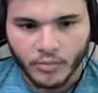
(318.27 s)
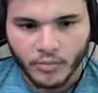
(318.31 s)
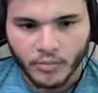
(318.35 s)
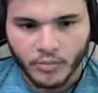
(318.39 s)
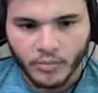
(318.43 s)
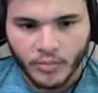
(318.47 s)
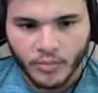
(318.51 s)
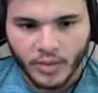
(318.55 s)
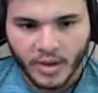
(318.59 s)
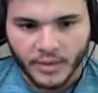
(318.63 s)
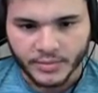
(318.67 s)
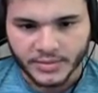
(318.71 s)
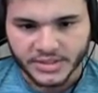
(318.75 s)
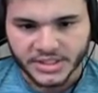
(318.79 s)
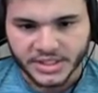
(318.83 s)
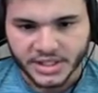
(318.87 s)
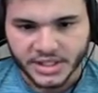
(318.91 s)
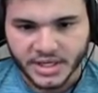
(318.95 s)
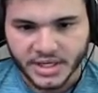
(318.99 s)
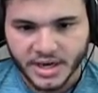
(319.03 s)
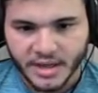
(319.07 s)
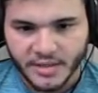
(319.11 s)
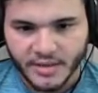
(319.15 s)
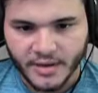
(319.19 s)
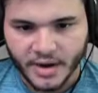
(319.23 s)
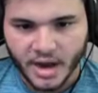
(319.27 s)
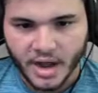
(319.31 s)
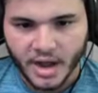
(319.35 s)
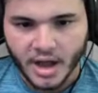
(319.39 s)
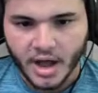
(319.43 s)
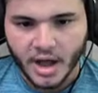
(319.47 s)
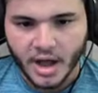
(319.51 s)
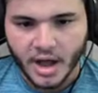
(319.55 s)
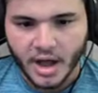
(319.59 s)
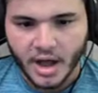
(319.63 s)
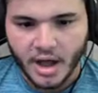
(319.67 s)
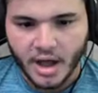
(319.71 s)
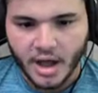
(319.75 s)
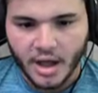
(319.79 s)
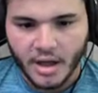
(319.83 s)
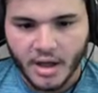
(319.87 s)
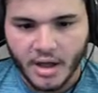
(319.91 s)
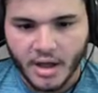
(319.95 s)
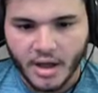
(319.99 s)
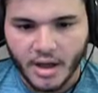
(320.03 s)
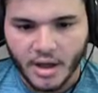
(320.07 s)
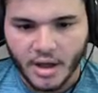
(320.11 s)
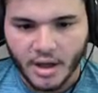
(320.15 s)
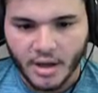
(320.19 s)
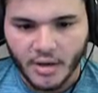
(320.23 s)
Wait, was there another?
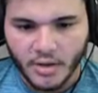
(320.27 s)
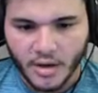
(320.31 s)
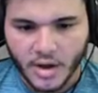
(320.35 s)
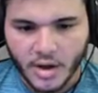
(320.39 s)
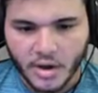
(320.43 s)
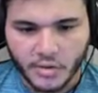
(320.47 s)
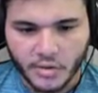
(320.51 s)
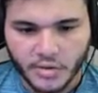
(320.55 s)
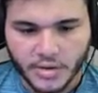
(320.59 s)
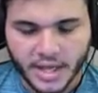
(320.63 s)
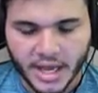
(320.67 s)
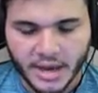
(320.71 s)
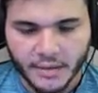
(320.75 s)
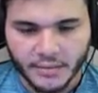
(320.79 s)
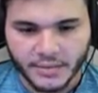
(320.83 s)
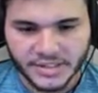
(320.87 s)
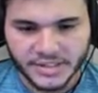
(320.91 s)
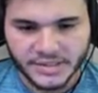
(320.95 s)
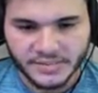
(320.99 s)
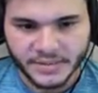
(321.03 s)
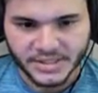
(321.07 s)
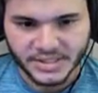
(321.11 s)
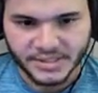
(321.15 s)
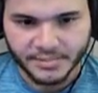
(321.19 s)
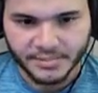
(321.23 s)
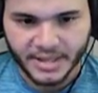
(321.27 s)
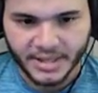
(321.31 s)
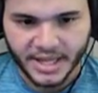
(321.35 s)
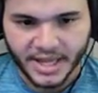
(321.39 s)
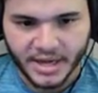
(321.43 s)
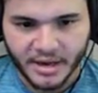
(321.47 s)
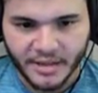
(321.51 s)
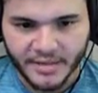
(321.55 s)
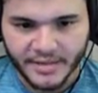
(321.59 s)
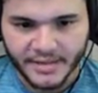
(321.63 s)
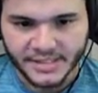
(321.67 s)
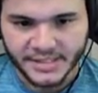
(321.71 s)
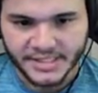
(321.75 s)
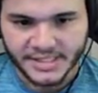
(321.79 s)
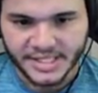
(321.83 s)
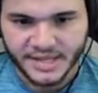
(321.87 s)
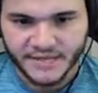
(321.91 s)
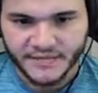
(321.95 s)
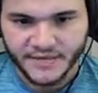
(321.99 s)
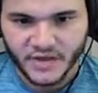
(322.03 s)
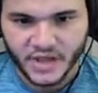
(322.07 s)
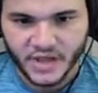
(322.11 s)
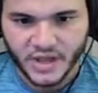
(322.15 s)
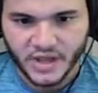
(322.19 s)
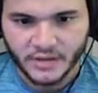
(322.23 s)
Oh, okay. We're supposed to play it on this
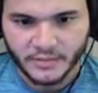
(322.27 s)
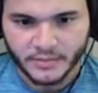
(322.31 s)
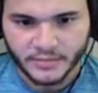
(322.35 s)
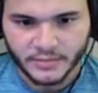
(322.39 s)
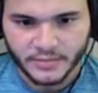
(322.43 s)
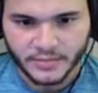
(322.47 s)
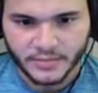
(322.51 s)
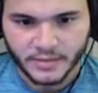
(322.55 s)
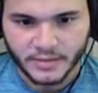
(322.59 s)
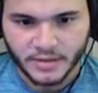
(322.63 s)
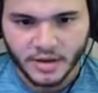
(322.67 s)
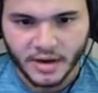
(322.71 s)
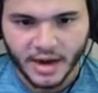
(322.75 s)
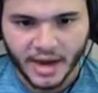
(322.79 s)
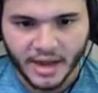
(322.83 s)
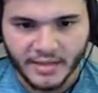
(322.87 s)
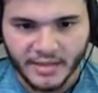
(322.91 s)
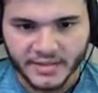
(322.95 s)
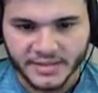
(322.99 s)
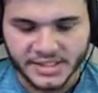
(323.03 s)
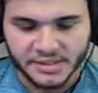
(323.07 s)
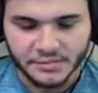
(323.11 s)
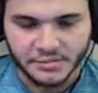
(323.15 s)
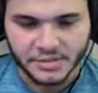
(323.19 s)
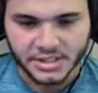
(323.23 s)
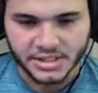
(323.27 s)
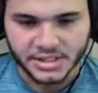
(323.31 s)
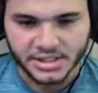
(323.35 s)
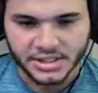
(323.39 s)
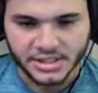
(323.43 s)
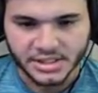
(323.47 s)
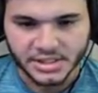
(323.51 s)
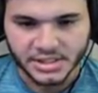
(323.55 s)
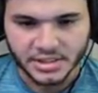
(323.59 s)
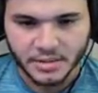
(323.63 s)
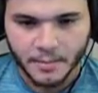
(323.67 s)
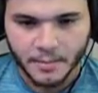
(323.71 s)
TV. Okay, let's see what this is.